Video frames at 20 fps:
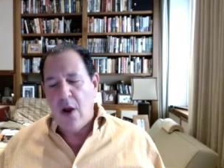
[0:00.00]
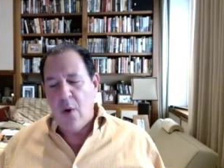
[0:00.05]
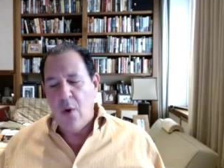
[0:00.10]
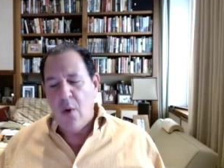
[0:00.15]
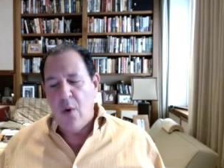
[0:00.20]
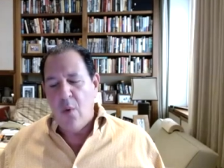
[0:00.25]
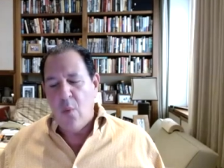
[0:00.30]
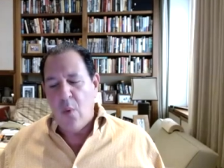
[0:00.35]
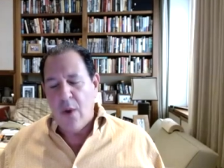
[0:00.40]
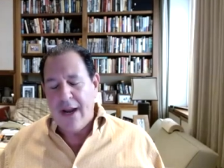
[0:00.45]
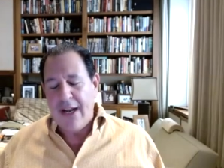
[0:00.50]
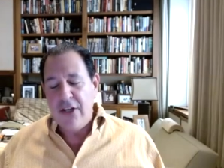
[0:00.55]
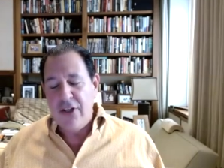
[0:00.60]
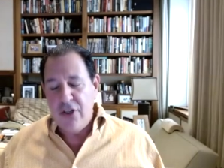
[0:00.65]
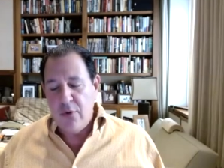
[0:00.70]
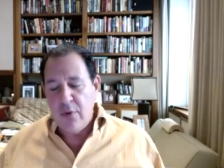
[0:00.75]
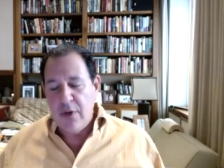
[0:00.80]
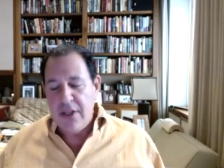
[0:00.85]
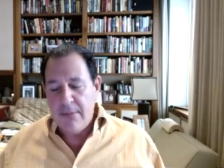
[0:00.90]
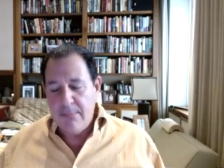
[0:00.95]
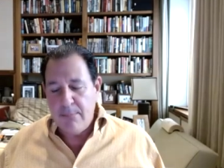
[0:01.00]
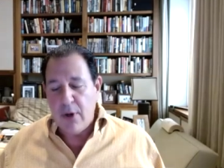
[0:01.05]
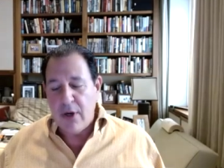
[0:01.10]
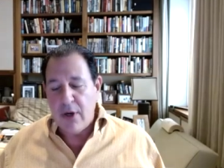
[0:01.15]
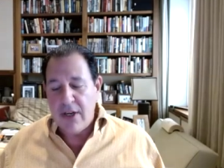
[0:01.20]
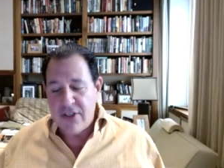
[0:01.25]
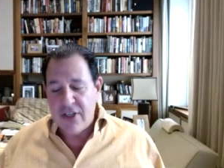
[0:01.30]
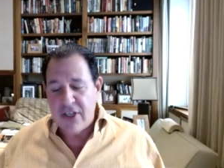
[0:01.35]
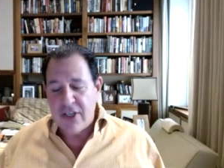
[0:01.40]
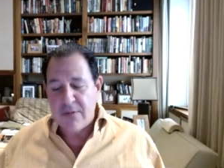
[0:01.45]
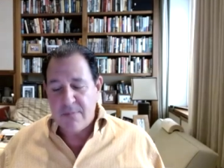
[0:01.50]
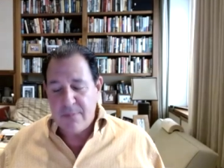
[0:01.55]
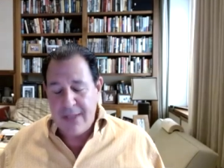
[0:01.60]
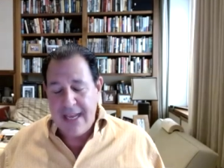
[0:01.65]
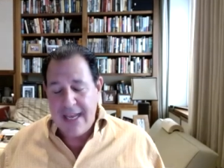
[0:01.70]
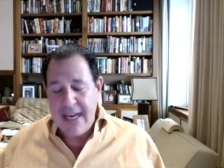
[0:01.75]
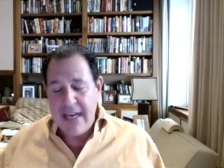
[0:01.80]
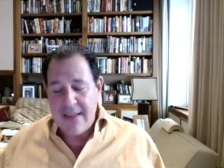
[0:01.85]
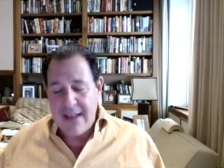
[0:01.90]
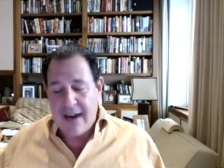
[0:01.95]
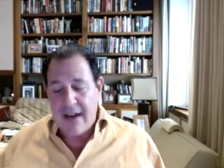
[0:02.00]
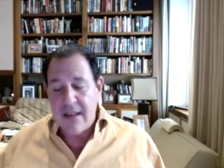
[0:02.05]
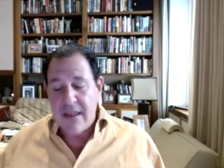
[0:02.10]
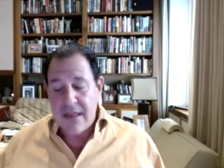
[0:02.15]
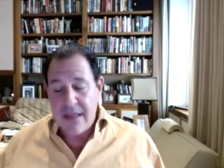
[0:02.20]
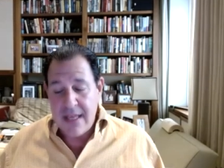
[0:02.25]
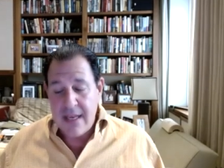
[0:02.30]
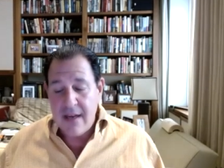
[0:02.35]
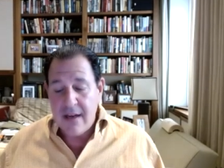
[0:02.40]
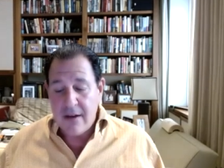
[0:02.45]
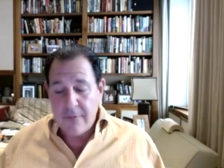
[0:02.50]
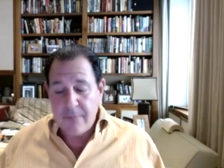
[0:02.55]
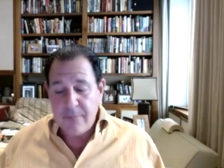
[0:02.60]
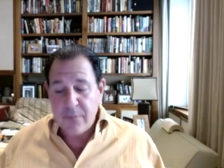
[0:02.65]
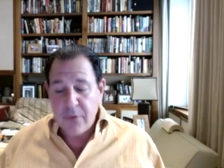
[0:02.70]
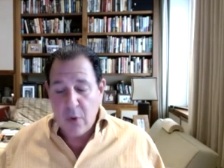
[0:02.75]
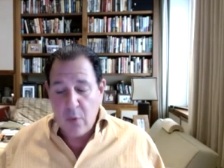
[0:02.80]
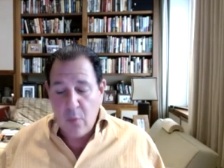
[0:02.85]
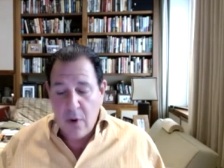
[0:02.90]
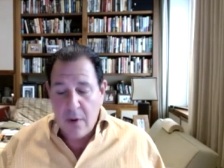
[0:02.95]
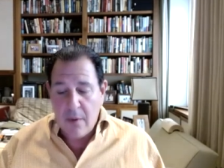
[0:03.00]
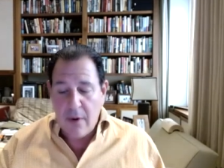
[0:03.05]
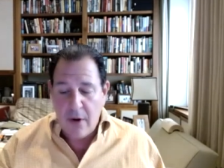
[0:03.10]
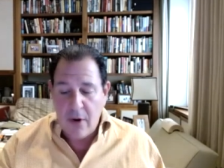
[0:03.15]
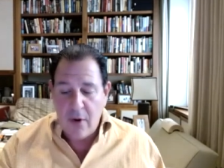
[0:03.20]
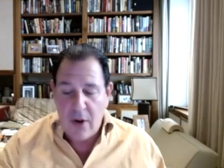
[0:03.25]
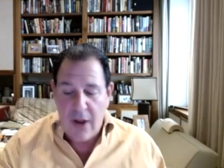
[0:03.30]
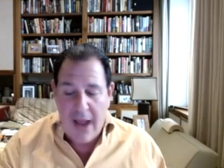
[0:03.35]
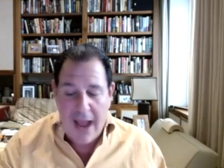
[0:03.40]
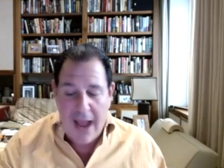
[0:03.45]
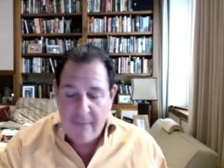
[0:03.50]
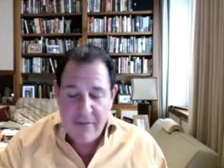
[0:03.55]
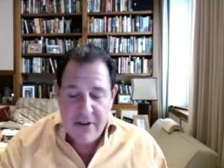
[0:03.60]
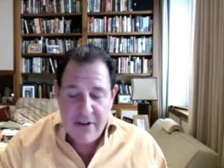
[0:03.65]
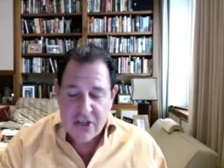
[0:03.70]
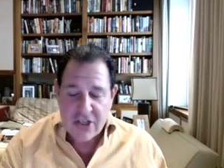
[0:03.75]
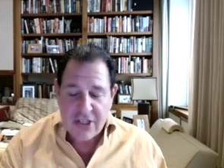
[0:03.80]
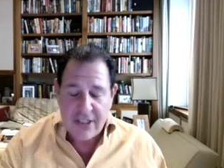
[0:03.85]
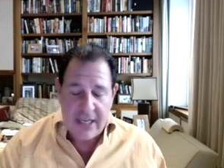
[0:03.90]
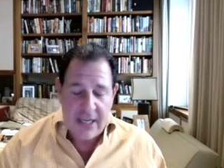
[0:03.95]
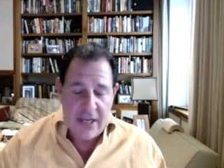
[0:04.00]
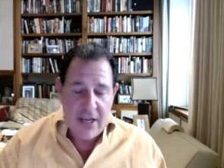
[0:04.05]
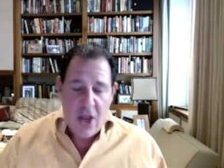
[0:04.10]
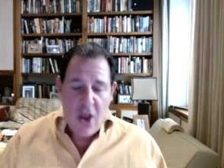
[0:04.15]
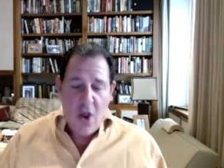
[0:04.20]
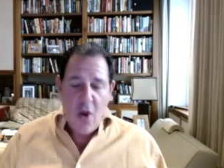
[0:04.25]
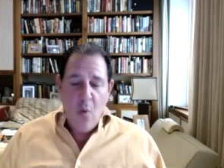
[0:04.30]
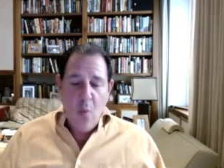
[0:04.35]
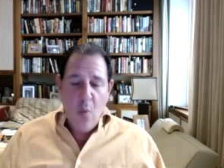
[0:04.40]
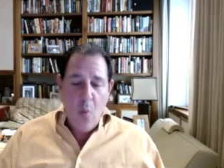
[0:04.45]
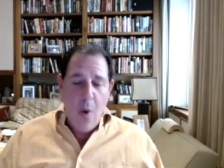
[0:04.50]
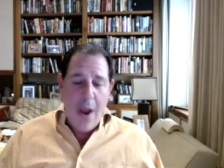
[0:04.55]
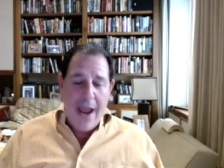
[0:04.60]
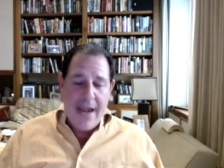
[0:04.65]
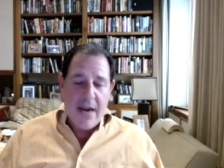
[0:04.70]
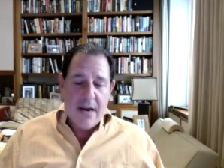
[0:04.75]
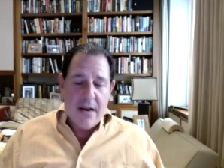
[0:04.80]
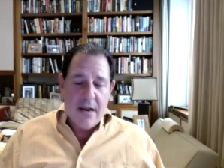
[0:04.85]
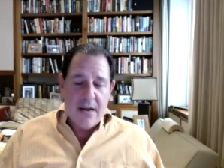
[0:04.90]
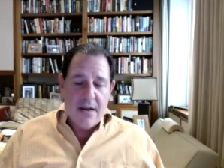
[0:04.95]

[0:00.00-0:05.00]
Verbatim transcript: what I do in the book is explain that I think we're obviously when